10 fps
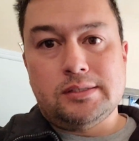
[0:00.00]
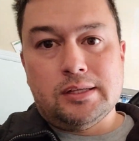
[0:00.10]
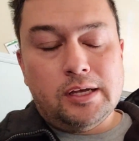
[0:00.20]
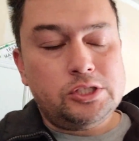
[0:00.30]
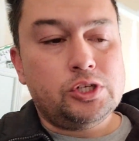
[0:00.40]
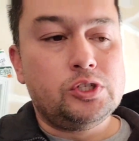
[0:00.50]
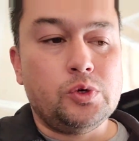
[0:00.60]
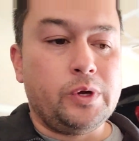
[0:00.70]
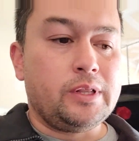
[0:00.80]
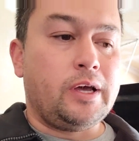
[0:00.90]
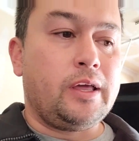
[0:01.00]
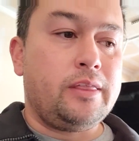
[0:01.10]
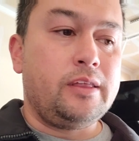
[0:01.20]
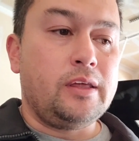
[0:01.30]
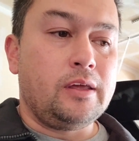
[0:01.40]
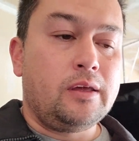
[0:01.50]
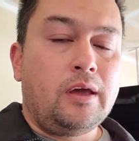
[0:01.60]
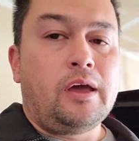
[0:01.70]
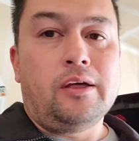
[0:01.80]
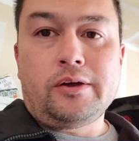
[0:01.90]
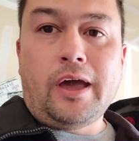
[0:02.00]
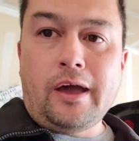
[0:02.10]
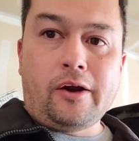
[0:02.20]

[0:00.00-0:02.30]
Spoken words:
unless you're doing like the Hellcat